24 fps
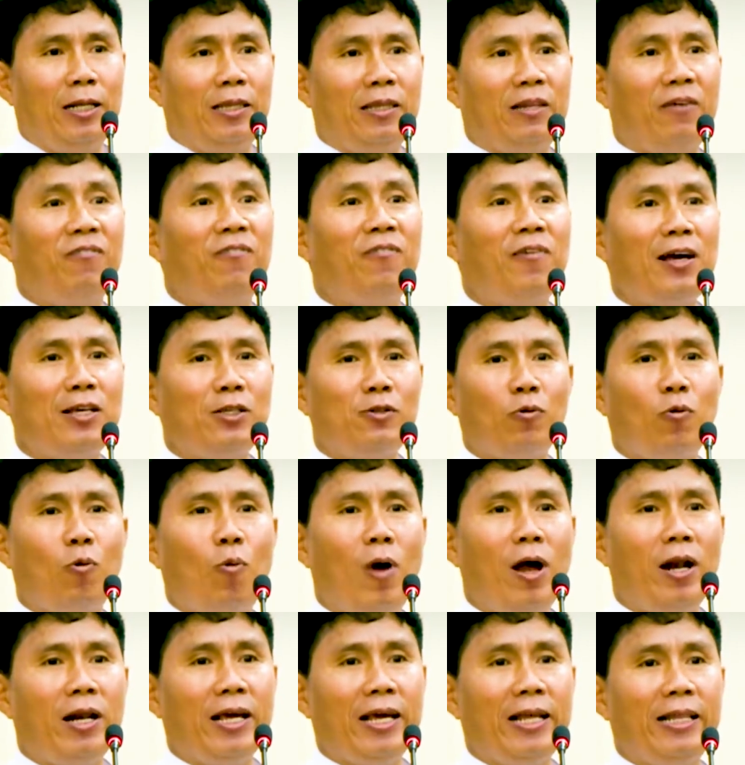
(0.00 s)
the first
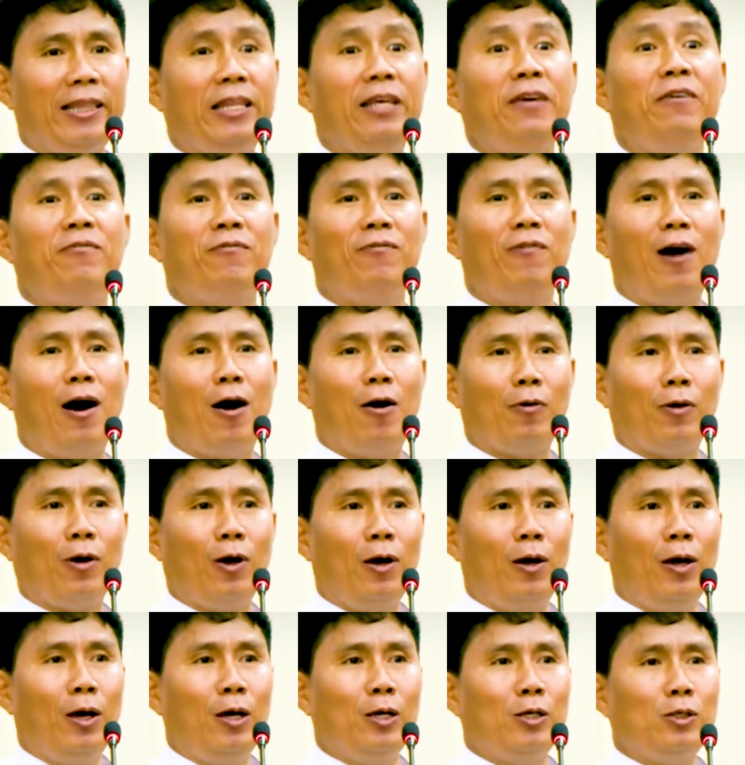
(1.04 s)
one they
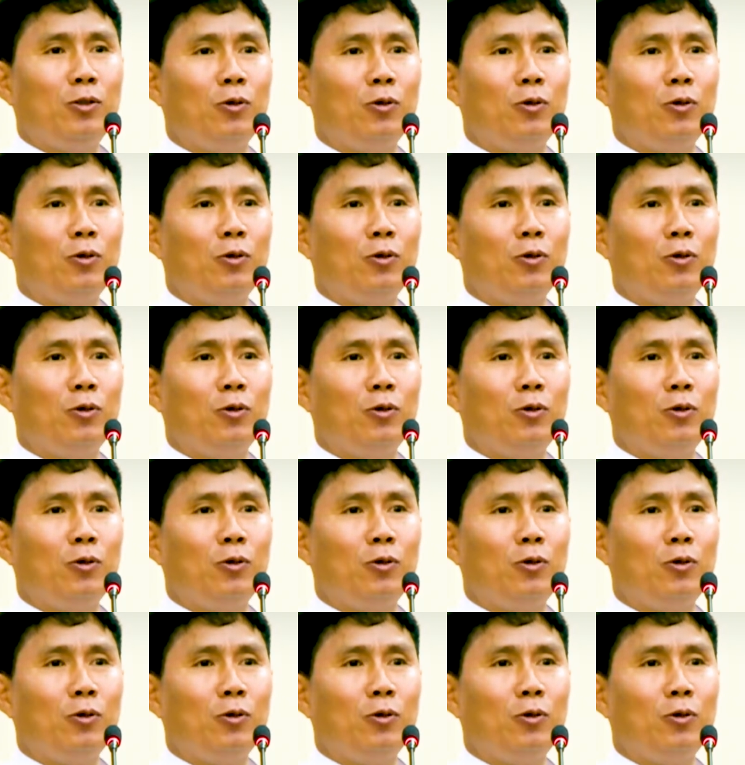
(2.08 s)
found.